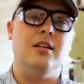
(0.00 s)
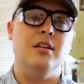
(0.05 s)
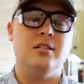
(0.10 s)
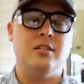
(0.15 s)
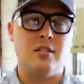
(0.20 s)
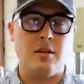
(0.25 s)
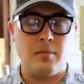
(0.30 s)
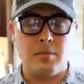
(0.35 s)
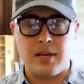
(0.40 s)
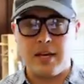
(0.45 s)
And
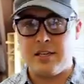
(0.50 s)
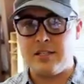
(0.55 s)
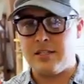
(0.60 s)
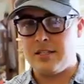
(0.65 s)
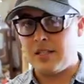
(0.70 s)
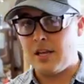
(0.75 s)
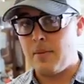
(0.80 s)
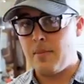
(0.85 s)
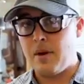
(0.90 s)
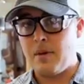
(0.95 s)
in some
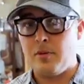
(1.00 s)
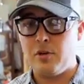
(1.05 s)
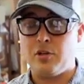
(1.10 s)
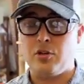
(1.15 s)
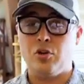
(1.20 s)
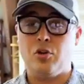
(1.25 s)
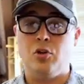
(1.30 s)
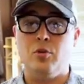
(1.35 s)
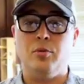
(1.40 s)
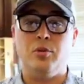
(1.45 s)
cases that may be
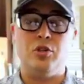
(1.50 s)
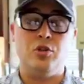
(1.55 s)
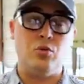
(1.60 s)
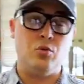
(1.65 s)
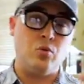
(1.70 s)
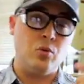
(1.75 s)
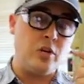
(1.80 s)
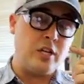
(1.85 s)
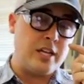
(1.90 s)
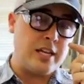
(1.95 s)
true, but
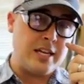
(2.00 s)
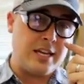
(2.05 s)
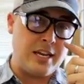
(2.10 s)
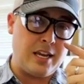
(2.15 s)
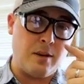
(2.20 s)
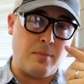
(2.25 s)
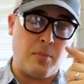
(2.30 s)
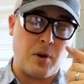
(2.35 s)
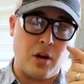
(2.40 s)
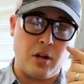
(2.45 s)
you really
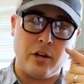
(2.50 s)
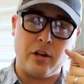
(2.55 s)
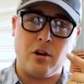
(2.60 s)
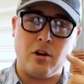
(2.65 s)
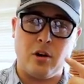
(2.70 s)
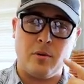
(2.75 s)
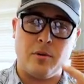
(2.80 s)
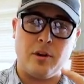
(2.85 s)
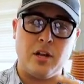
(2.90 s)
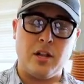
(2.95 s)
need
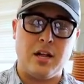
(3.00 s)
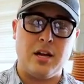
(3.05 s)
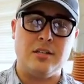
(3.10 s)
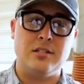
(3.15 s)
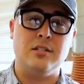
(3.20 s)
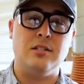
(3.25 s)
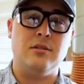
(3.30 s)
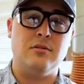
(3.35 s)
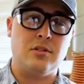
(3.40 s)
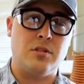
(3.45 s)
polycarbonate
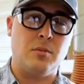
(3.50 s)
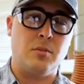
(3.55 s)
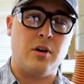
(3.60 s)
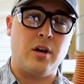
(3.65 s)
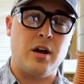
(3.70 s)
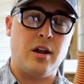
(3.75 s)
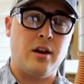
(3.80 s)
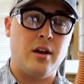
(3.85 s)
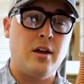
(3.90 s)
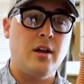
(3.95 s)
glasses of some
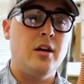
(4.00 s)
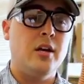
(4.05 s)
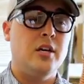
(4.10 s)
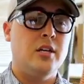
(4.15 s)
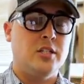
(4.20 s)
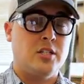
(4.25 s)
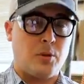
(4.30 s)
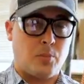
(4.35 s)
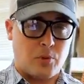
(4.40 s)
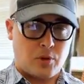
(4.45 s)
kind
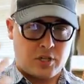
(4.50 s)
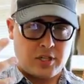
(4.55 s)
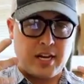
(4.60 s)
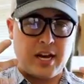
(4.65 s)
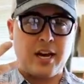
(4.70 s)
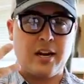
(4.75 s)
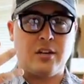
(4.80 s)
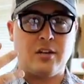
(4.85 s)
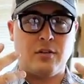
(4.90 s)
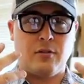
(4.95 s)
to
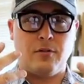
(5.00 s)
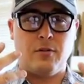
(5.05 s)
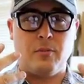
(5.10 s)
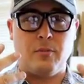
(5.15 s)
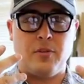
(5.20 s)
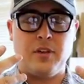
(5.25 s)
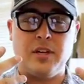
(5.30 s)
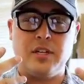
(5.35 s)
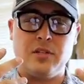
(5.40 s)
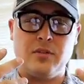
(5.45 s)
protect
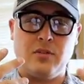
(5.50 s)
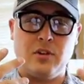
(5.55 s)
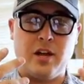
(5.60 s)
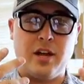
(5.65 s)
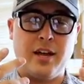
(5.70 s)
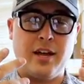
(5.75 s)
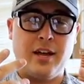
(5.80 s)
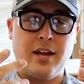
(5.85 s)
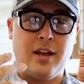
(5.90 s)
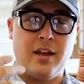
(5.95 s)
from things
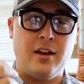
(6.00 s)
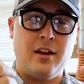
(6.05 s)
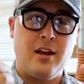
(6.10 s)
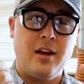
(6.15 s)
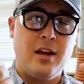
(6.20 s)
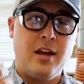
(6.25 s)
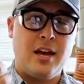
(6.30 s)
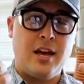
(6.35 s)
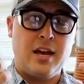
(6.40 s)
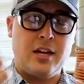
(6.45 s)
flying in
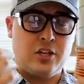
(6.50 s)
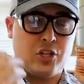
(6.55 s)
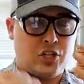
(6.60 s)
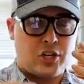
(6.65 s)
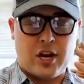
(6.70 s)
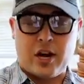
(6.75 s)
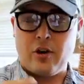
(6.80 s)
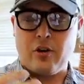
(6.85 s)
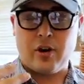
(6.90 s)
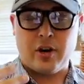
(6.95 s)
and
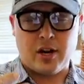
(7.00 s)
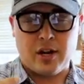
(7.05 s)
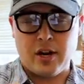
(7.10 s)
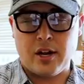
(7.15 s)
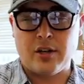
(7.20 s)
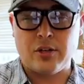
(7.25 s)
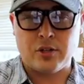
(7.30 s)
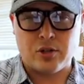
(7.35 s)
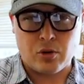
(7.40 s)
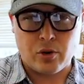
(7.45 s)
shattering and
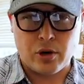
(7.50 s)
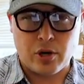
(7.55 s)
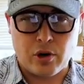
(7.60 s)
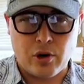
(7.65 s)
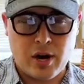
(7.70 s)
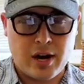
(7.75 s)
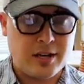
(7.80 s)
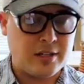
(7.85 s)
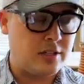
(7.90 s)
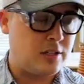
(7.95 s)
not destroying
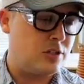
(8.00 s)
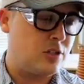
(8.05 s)
your eyes.